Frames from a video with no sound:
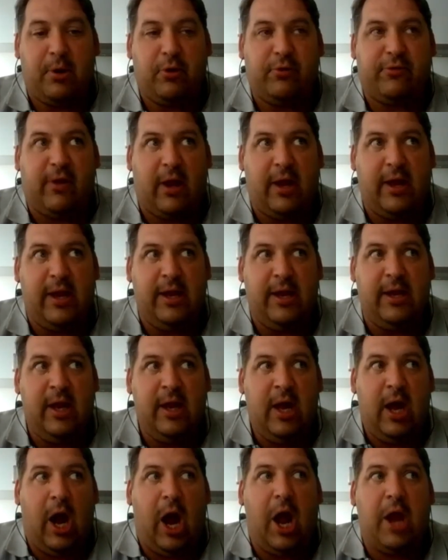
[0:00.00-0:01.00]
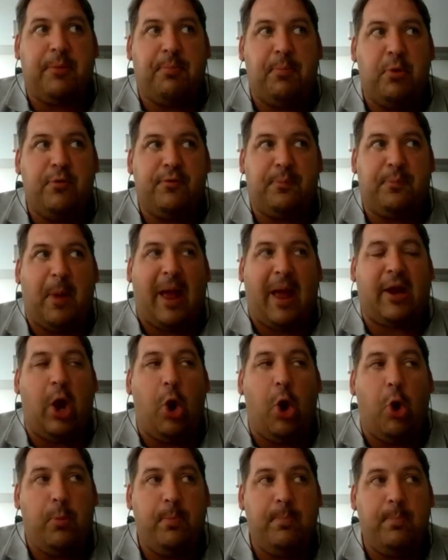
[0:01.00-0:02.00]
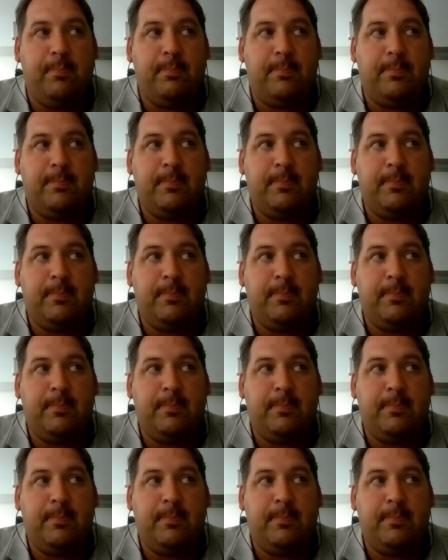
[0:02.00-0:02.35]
because I'd moved back home.